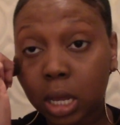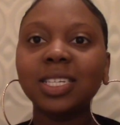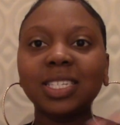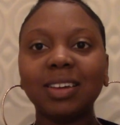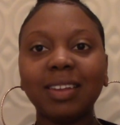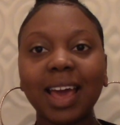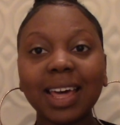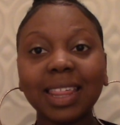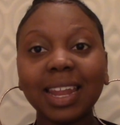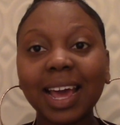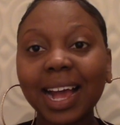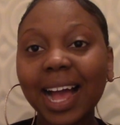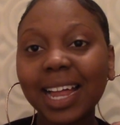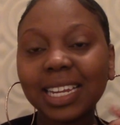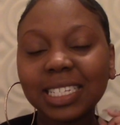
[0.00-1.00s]
So now that
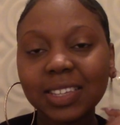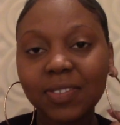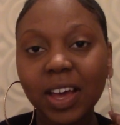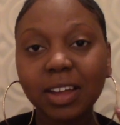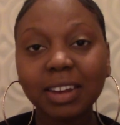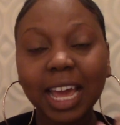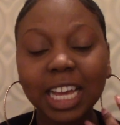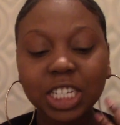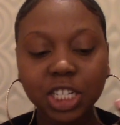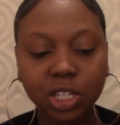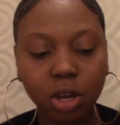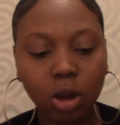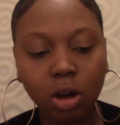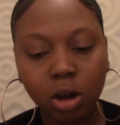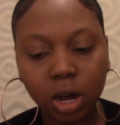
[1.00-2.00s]
I got this foundation
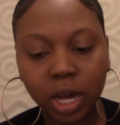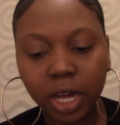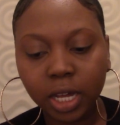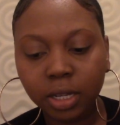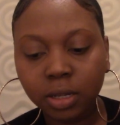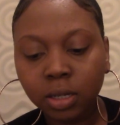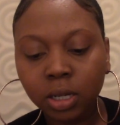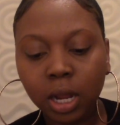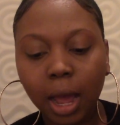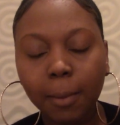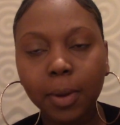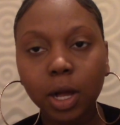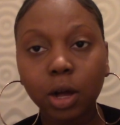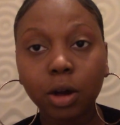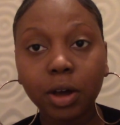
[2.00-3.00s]
on, I'm
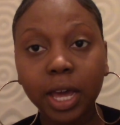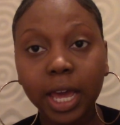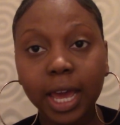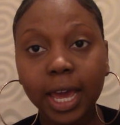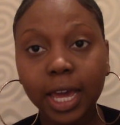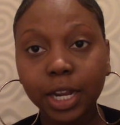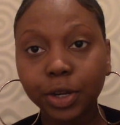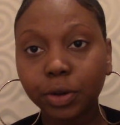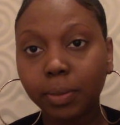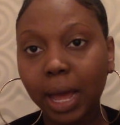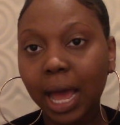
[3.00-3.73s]
going to go ahead and do my